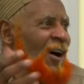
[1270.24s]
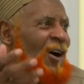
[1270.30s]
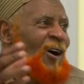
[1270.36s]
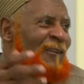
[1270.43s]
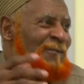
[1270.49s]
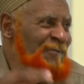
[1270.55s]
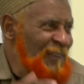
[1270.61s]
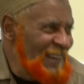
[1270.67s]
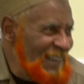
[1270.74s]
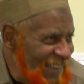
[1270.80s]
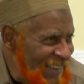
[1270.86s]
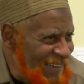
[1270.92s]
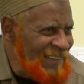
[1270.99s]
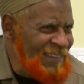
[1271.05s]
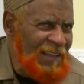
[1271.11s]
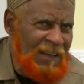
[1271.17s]
All
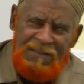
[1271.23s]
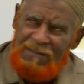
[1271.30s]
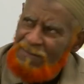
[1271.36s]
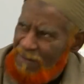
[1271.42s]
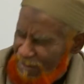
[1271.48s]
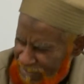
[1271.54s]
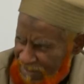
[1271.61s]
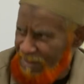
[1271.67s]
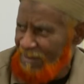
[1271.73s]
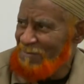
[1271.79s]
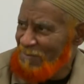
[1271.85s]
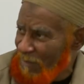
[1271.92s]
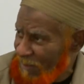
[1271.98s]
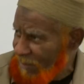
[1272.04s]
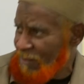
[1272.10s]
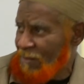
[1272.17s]
friendly. And oh,
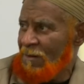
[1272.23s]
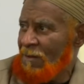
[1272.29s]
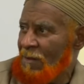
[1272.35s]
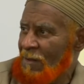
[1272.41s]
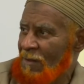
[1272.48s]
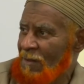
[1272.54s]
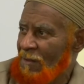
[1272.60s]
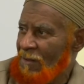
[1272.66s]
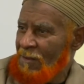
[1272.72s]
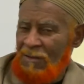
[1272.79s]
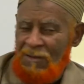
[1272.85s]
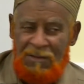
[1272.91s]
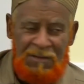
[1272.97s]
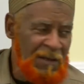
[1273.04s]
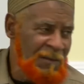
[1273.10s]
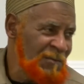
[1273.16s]
man.
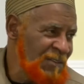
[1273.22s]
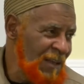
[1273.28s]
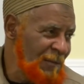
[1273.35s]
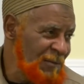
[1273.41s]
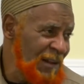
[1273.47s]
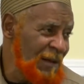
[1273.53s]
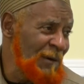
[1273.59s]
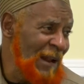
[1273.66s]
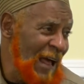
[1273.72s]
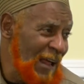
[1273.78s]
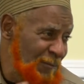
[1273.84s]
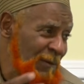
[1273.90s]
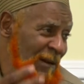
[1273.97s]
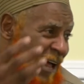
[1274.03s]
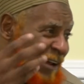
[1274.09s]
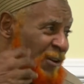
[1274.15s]
You see what I'm saying? But
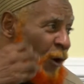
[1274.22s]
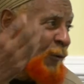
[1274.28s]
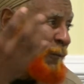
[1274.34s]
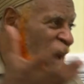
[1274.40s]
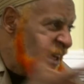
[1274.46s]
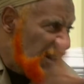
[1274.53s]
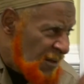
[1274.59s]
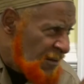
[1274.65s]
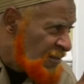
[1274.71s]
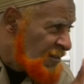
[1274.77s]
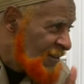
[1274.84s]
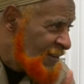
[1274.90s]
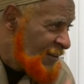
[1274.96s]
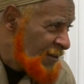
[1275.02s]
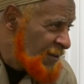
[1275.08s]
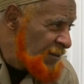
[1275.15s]
I know better.
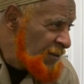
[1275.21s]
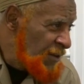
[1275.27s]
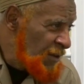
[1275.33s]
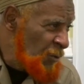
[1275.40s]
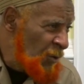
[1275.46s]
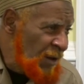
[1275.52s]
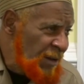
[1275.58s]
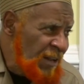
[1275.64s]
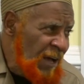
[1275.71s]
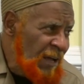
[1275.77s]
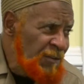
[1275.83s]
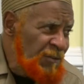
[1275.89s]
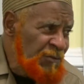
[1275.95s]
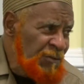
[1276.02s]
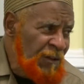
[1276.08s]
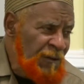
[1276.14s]
Whatnot,
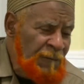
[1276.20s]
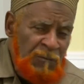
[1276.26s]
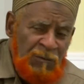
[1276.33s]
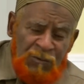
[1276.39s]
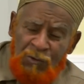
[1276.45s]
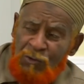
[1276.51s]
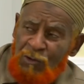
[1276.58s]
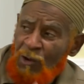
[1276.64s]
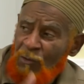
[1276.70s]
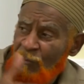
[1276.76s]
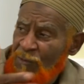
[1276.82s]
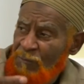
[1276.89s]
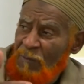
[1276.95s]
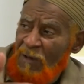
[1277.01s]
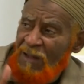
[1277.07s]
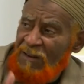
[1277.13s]
you see? So you're
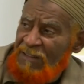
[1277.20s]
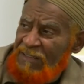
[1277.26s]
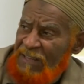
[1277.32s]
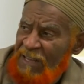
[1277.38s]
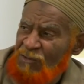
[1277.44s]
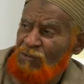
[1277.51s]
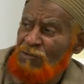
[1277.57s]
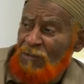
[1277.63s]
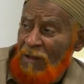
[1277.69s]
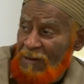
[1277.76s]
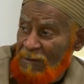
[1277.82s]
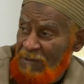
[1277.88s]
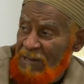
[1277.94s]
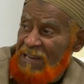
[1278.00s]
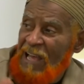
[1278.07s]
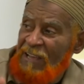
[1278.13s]
responding. Can you try to
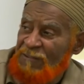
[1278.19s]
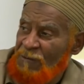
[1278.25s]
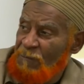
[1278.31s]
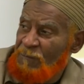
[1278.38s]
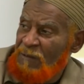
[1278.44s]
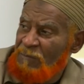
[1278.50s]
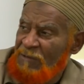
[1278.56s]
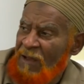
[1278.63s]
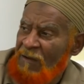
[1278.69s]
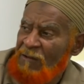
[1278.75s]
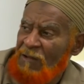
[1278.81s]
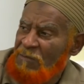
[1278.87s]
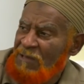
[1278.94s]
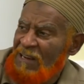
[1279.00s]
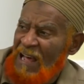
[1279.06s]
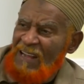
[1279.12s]
be nice to people and hurry
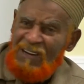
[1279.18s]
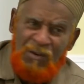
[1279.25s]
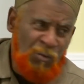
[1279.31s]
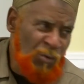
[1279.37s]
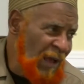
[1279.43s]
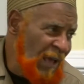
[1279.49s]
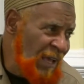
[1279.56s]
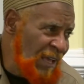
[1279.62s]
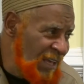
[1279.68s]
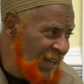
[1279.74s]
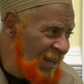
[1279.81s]
and get out of the way?